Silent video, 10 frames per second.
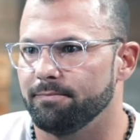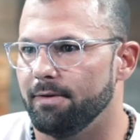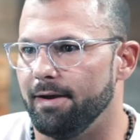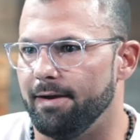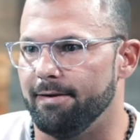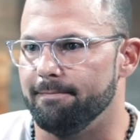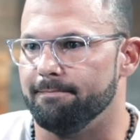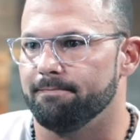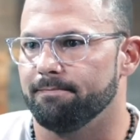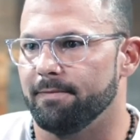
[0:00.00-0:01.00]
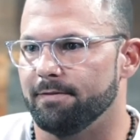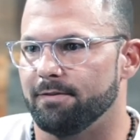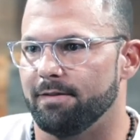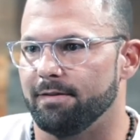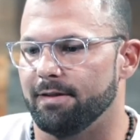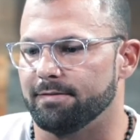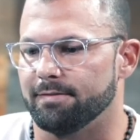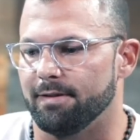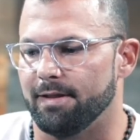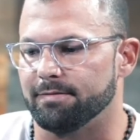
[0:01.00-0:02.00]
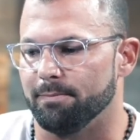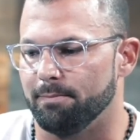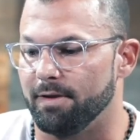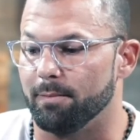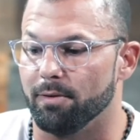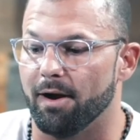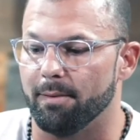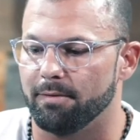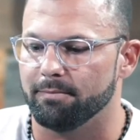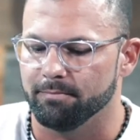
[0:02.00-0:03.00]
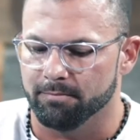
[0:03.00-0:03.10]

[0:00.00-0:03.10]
Um, and so I think that's a, that's a big problem.